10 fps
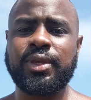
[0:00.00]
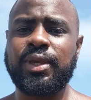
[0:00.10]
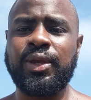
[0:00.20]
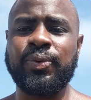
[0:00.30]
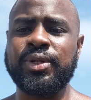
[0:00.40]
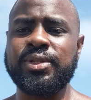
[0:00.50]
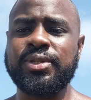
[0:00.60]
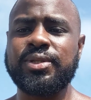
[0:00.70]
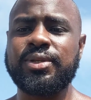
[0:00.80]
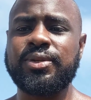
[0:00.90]
it
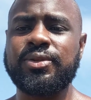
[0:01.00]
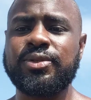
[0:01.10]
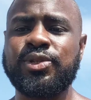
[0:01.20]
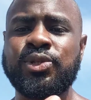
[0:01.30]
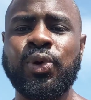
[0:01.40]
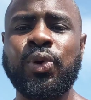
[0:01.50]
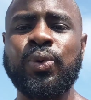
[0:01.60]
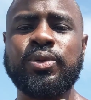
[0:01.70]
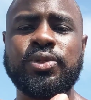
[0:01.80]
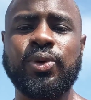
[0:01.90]
was
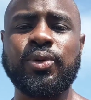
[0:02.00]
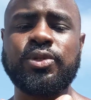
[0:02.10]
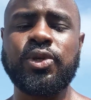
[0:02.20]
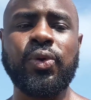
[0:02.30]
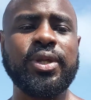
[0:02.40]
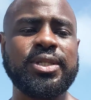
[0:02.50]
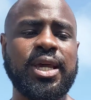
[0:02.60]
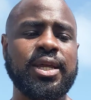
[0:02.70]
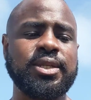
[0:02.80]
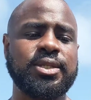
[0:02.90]
so
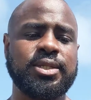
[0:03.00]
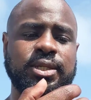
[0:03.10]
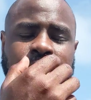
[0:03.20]
intense.